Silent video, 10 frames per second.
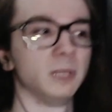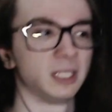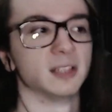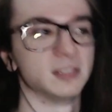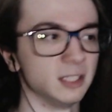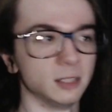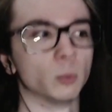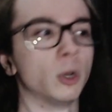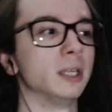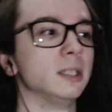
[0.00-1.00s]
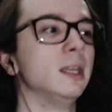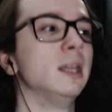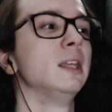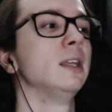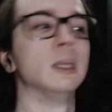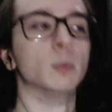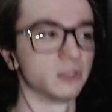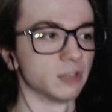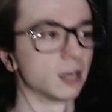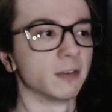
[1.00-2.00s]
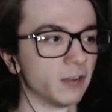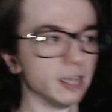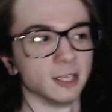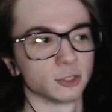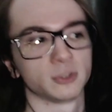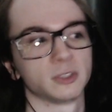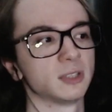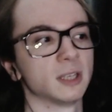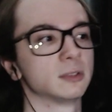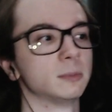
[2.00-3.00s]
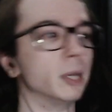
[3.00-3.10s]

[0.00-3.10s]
because they didn't want it, it was not a financial success.